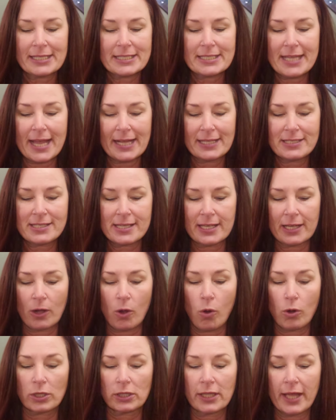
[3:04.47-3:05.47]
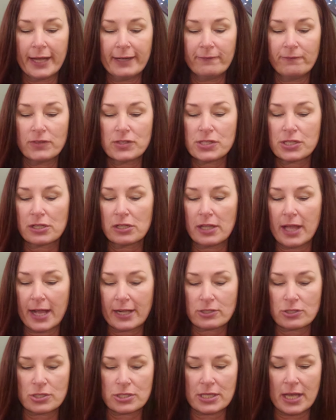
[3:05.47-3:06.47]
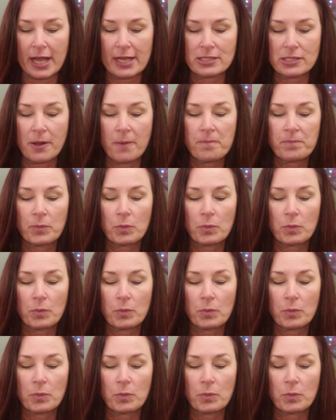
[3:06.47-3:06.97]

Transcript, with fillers: Dancing or light physical exercise